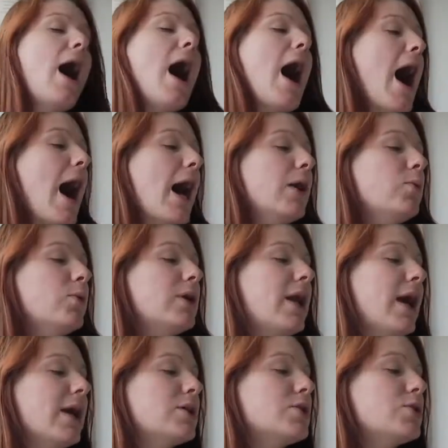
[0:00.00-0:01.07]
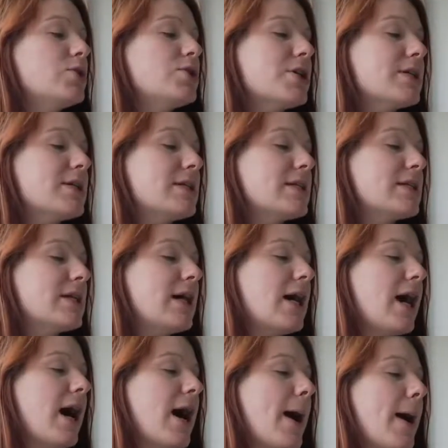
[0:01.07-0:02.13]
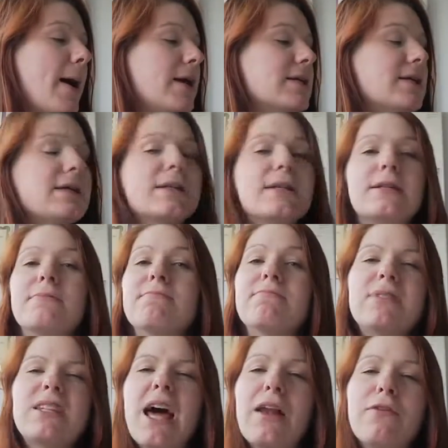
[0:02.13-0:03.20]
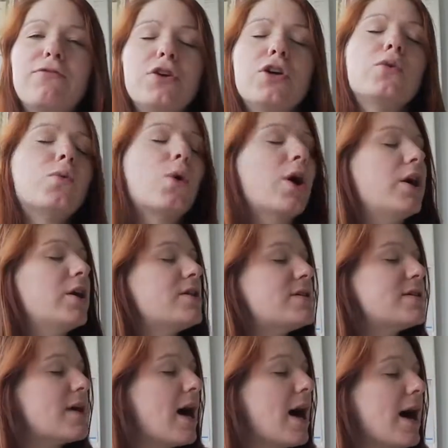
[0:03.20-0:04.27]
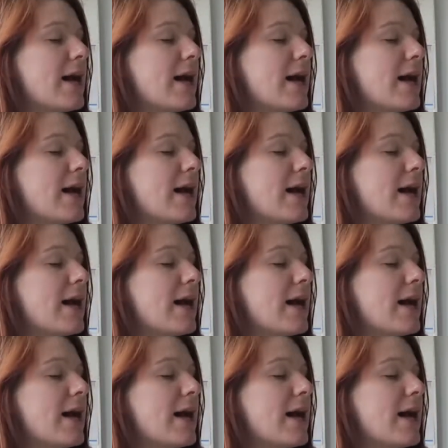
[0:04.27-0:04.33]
I would like to just tell a few words